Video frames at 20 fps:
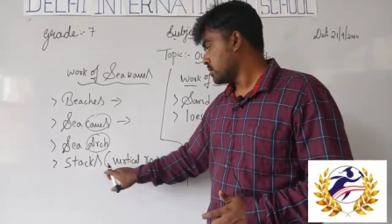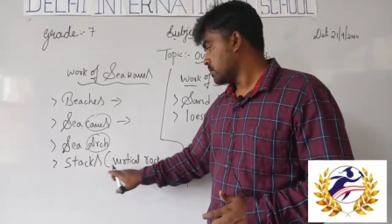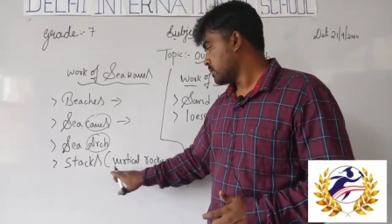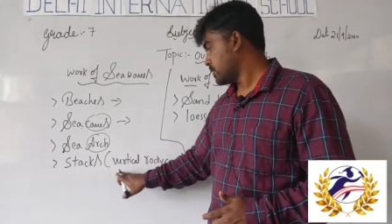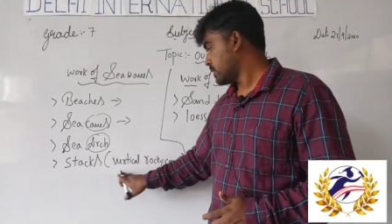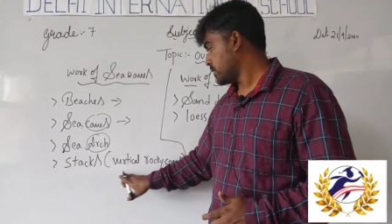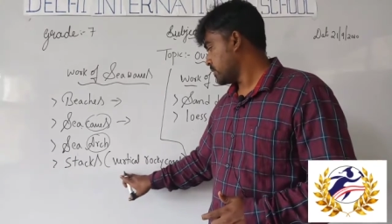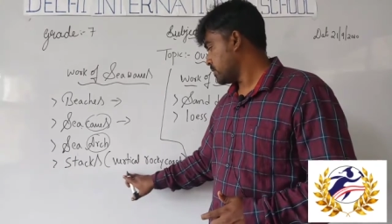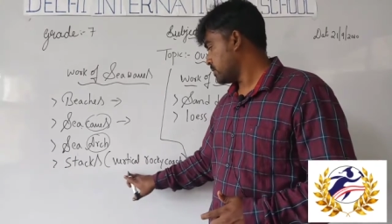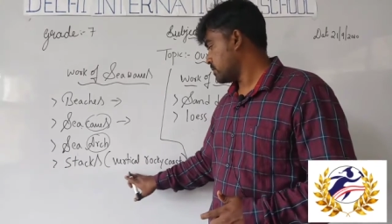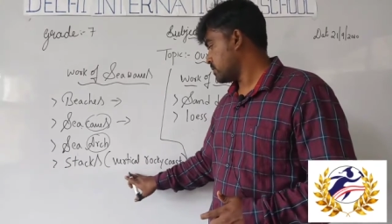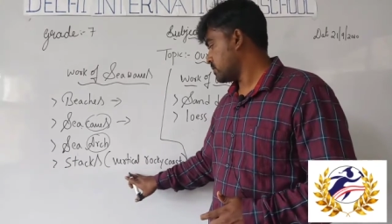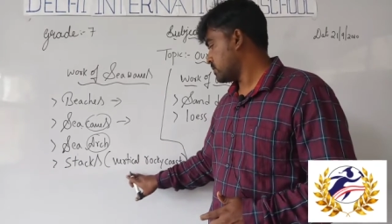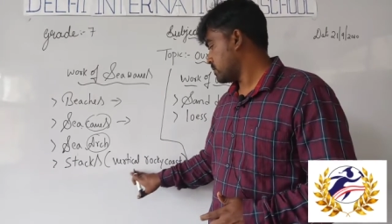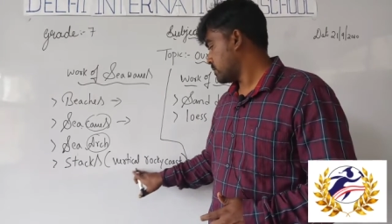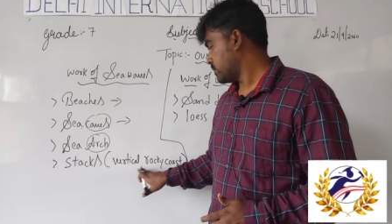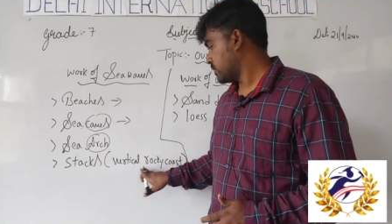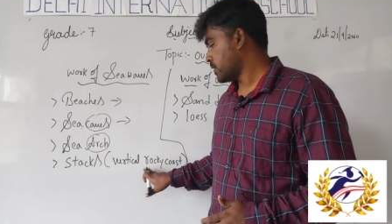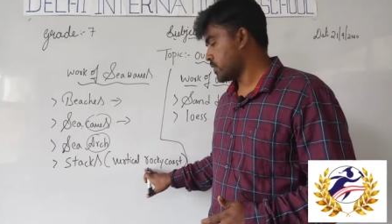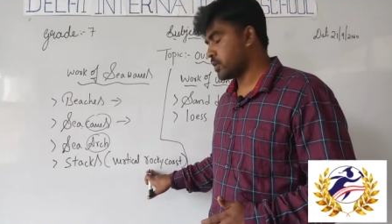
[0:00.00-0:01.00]

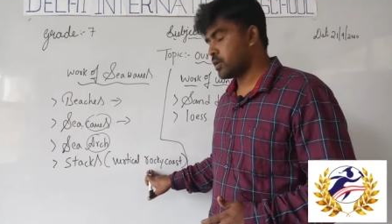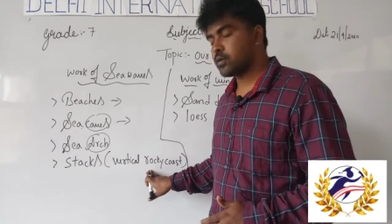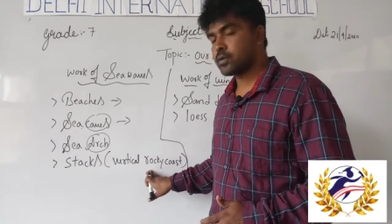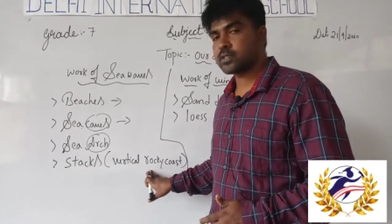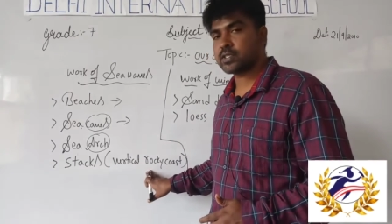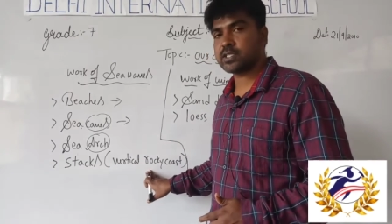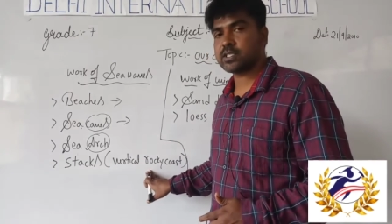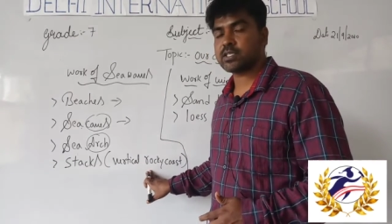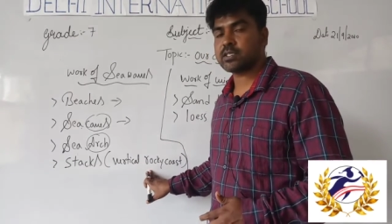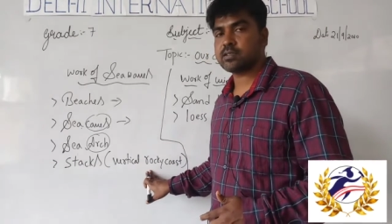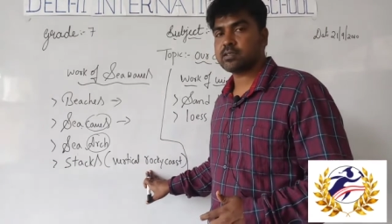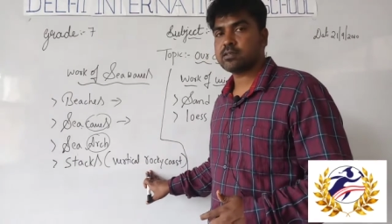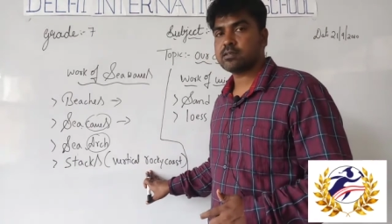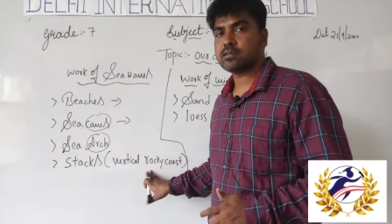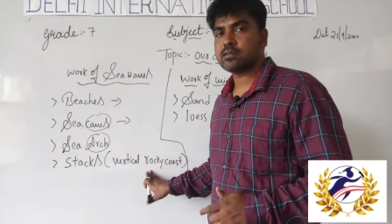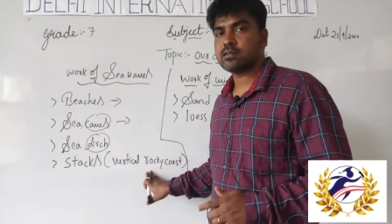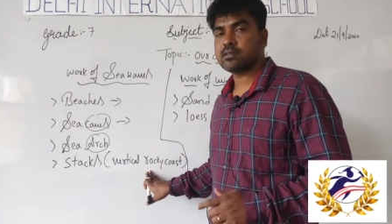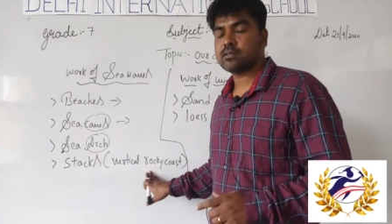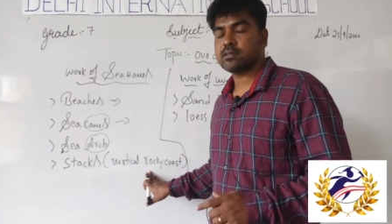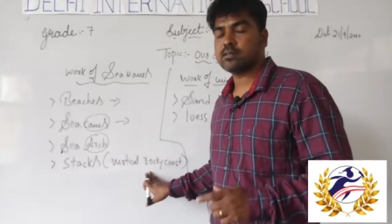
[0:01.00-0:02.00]
the rocks
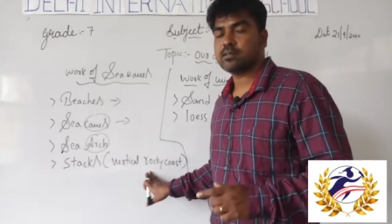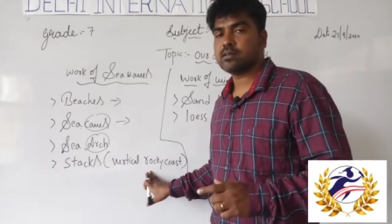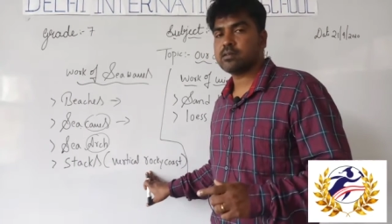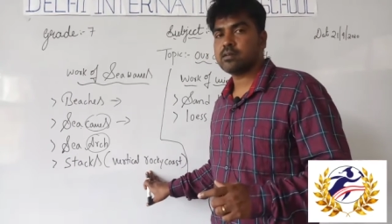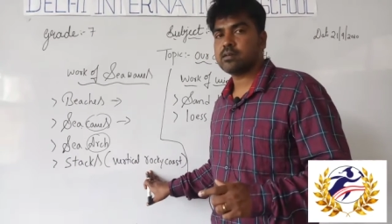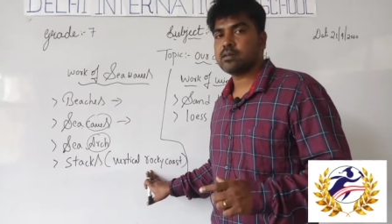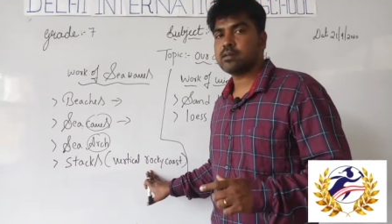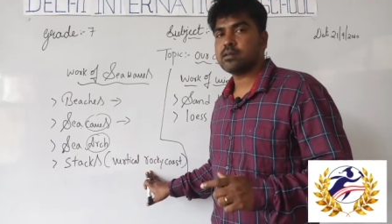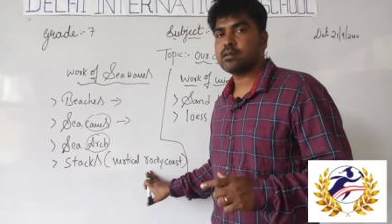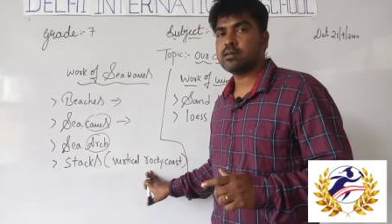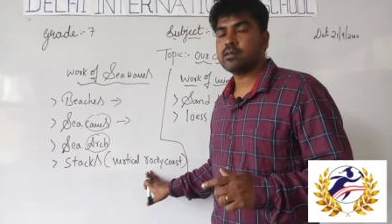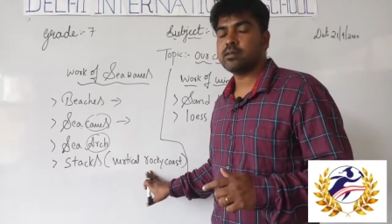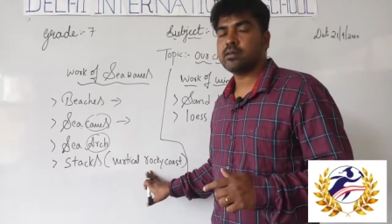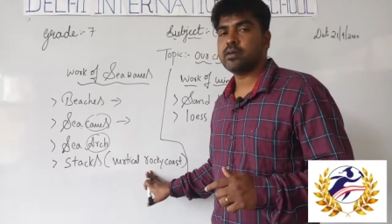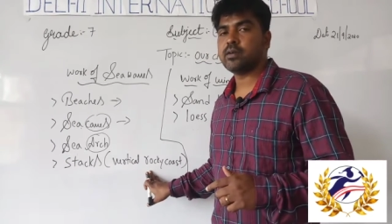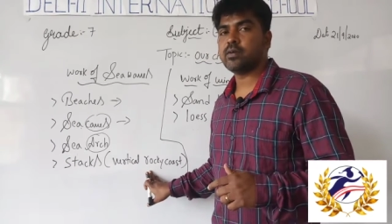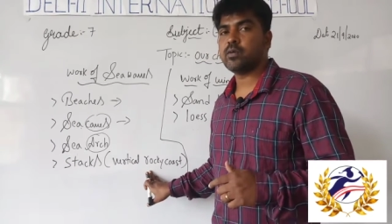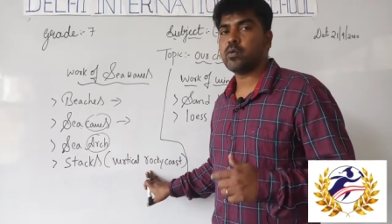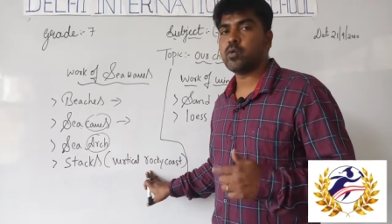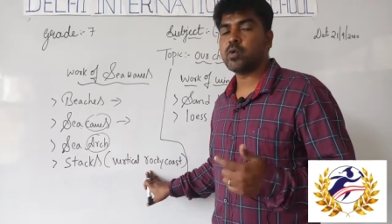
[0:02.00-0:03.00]

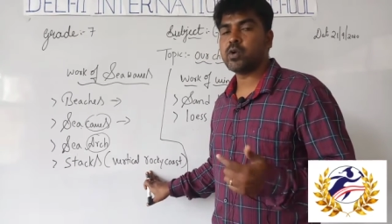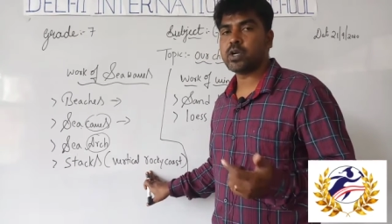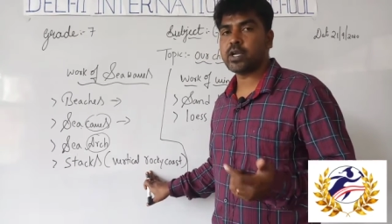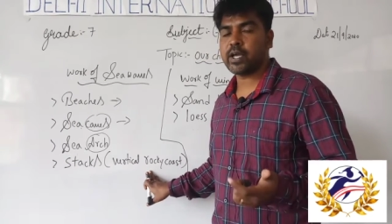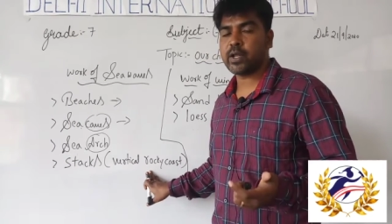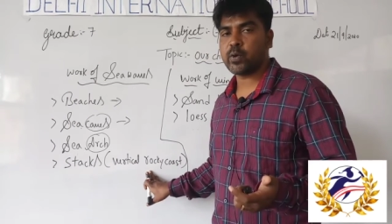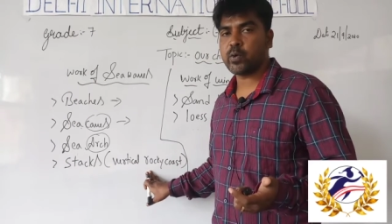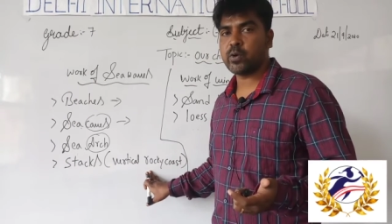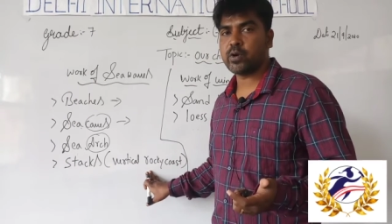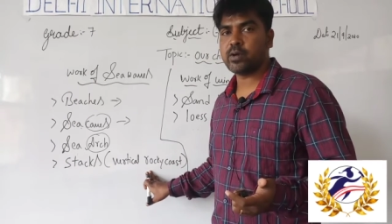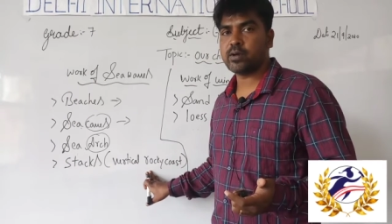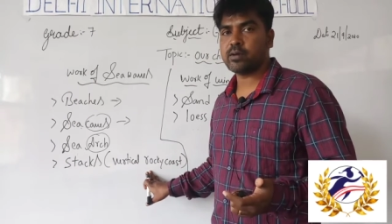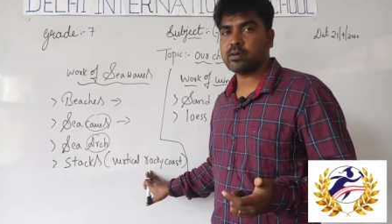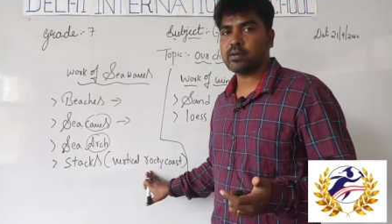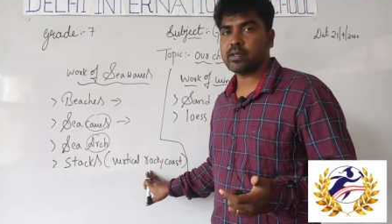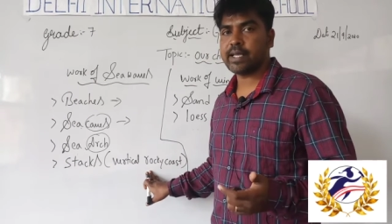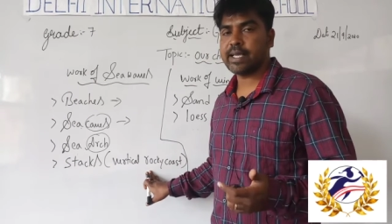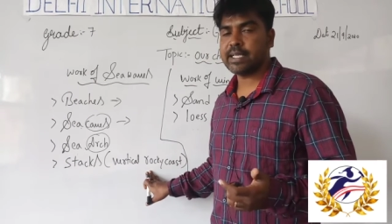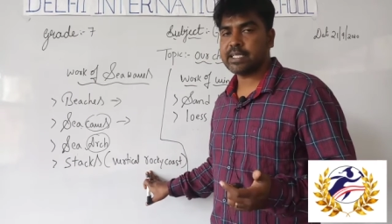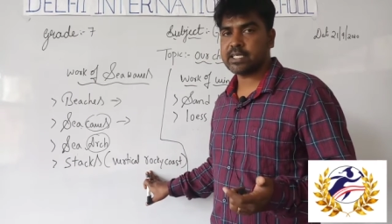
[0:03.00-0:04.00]
won't erode
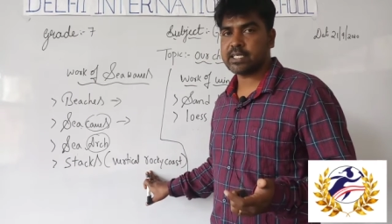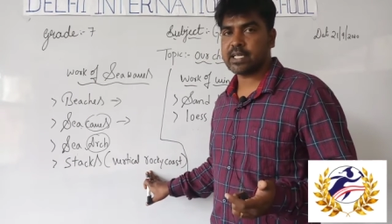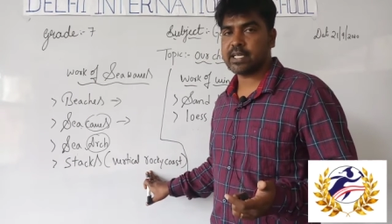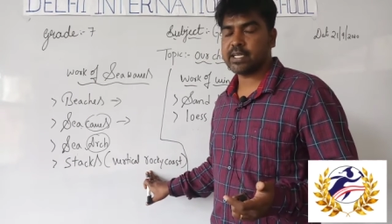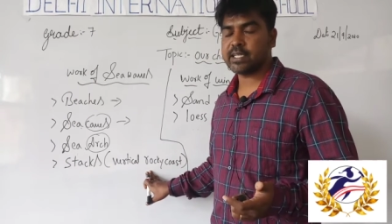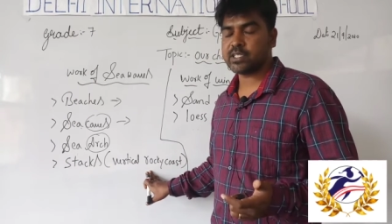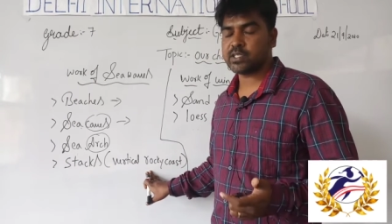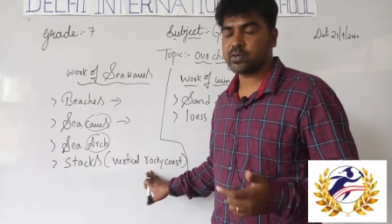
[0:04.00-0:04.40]
easily.